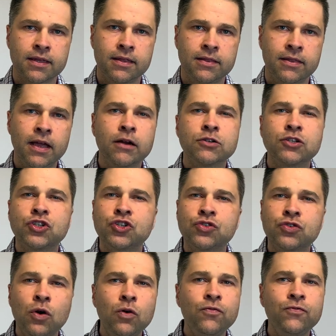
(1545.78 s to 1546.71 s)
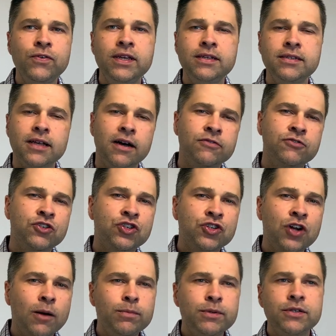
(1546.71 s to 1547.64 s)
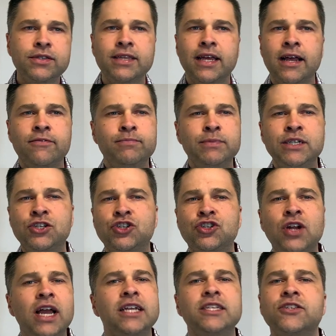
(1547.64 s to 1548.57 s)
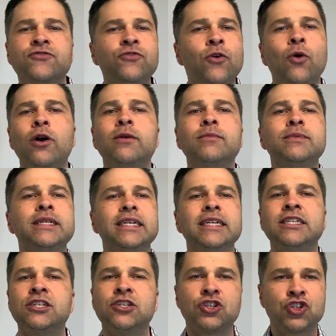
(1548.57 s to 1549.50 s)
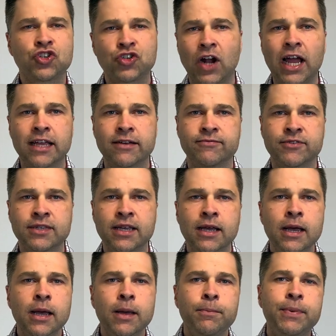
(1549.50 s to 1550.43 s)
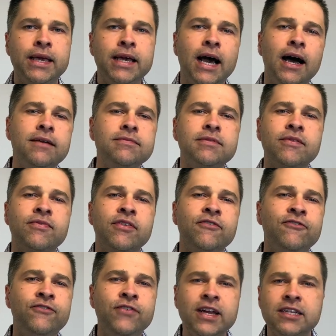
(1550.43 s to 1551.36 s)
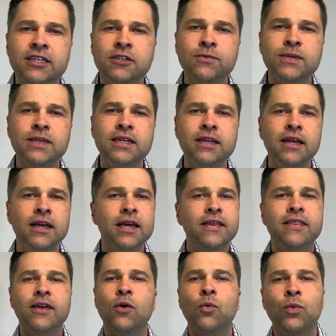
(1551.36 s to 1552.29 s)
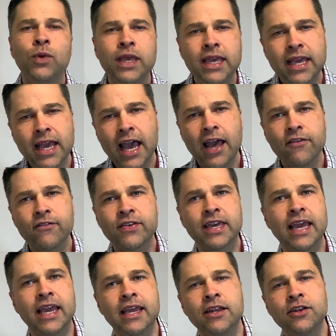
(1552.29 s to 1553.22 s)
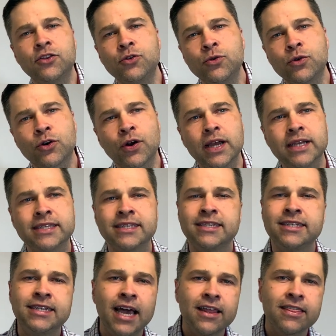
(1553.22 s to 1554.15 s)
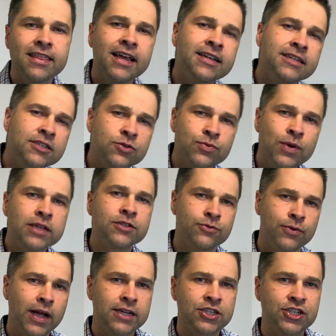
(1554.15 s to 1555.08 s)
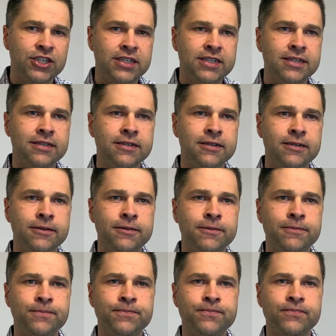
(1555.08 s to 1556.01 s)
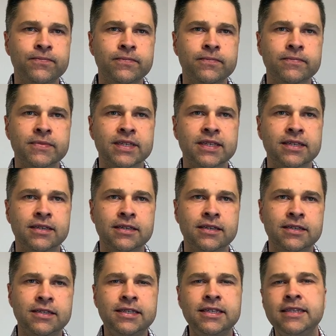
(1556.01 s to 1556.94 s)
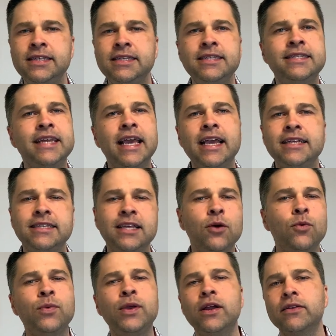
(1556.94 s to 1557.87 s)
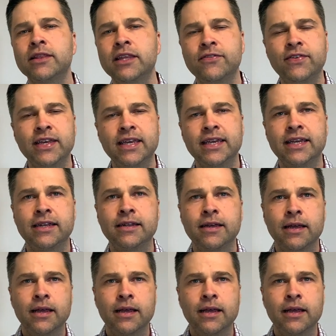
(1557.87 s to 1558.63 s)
They are trophies of troubles that have been transformed into triumphs because of the victory that we have gained through Christ's death and his resurrection. You see, these days that we are living in,